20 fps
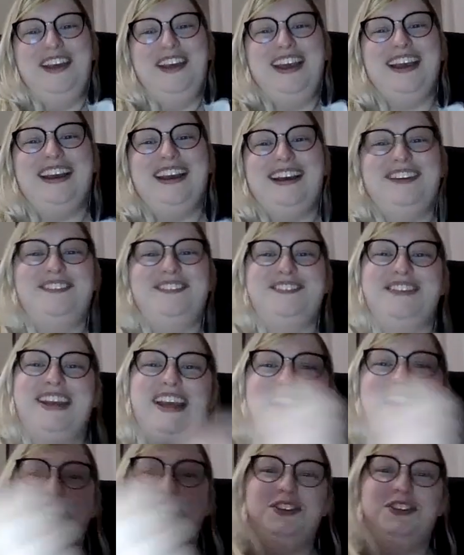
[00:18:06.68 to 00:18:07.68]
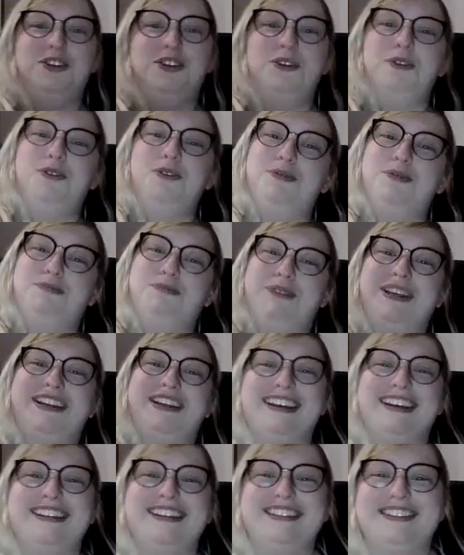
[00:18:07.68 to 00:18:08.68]
and you
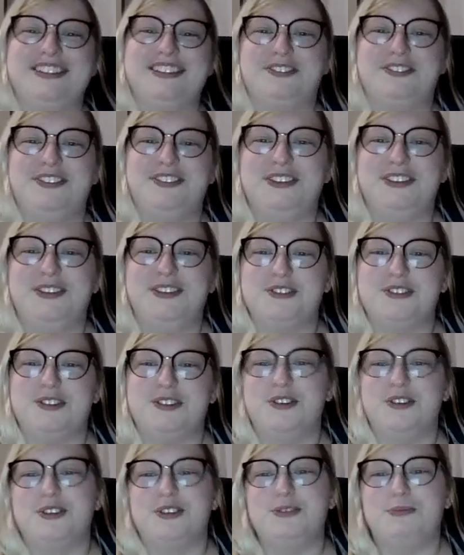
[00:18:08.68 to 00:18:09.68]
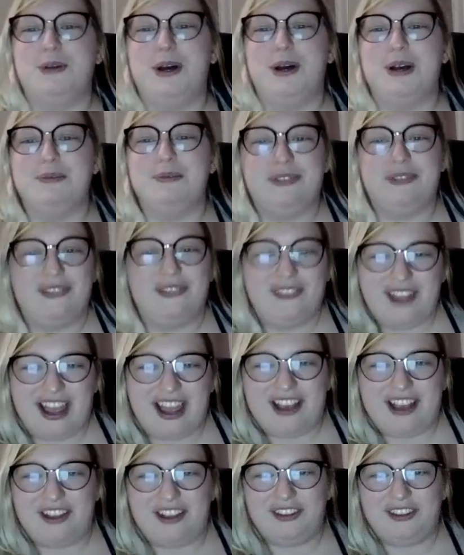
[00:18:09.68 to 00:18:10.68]
begin to feel goosebumps
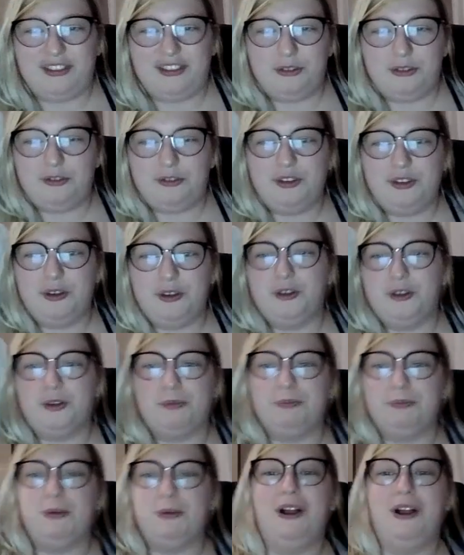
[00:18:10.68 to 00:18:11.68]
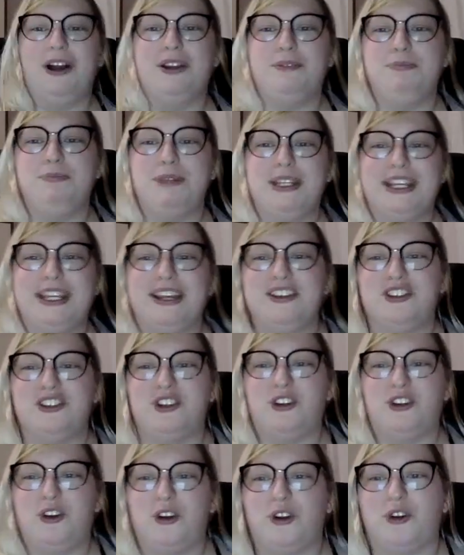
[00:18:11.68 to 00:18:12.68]
as you feel your blood begin to
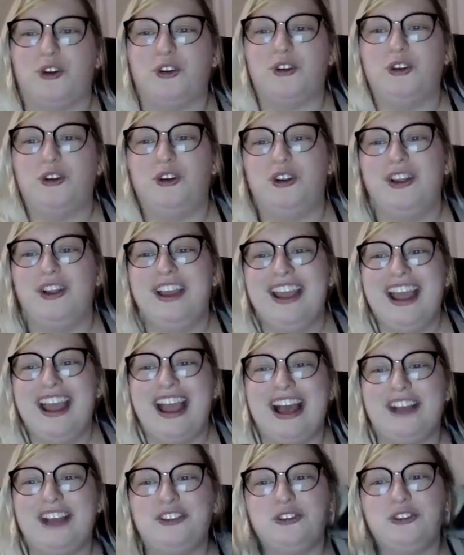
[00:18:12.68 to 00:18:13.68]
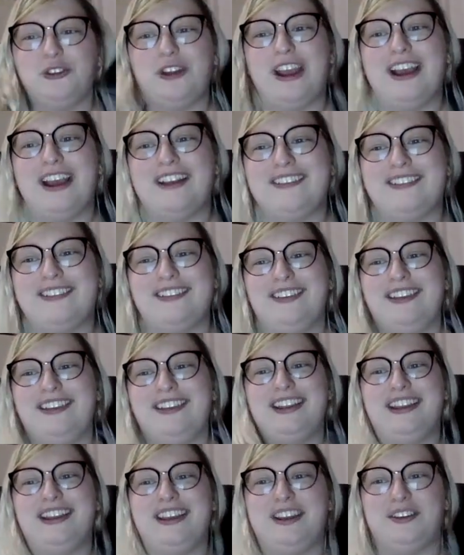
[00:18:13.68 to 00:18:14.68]
curdle as your ex
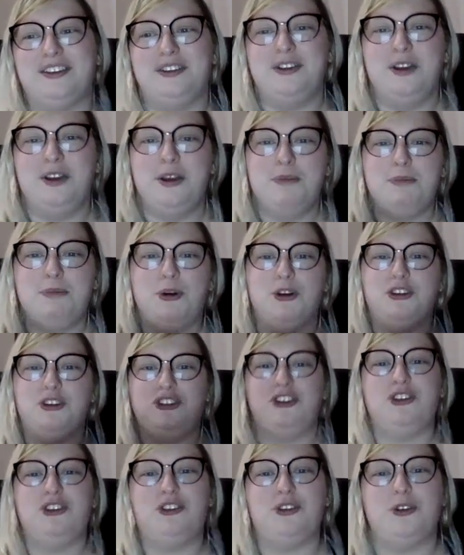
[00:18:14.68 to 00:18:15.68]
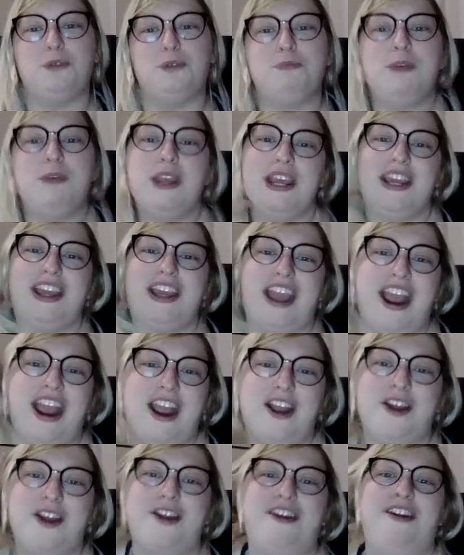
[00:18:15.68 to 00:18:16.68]
Lylit pushes her pink
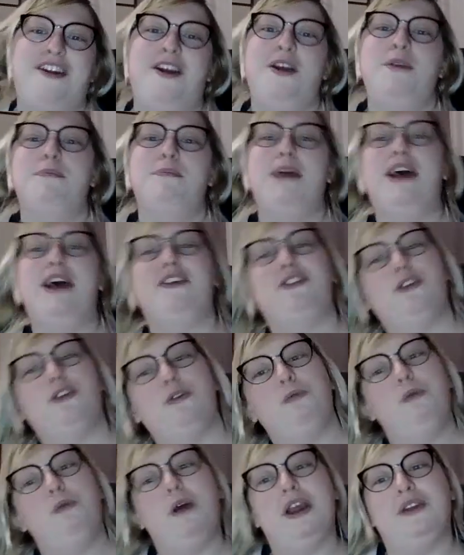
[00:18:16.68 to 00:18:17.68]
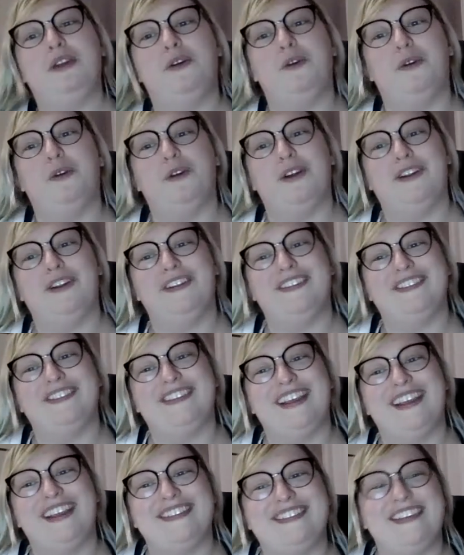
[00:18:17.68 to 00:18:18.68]
hair past her white horns
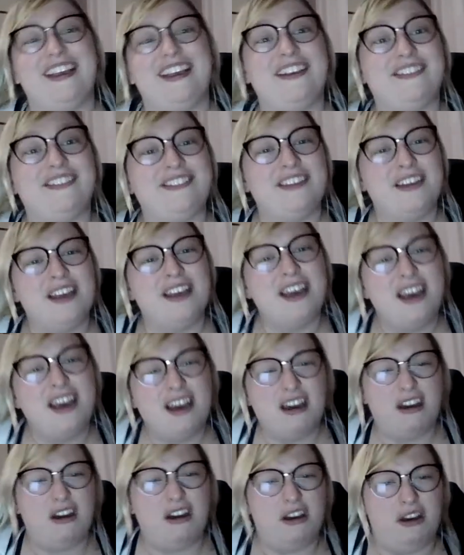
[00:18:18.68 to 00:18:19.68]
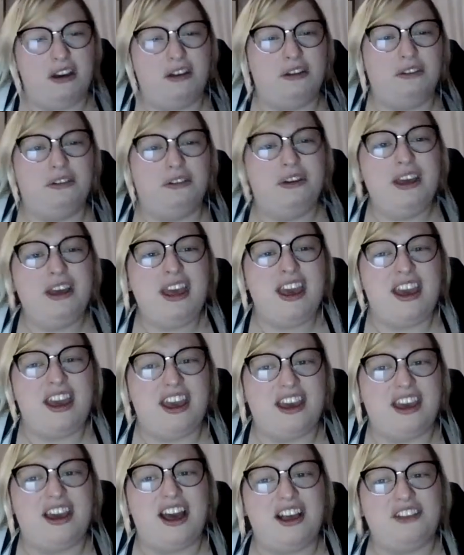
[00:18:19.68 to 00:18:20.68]
and says, "Oh,
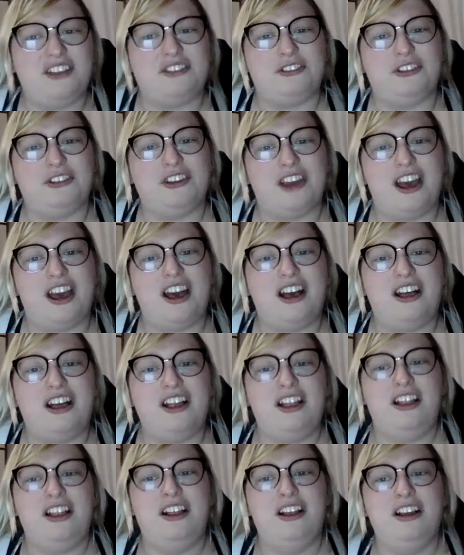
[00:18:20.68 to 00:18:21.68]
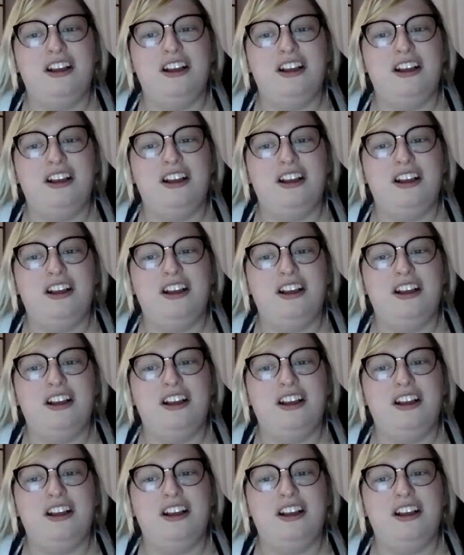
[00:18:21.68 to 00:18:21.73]
hey, Azrael."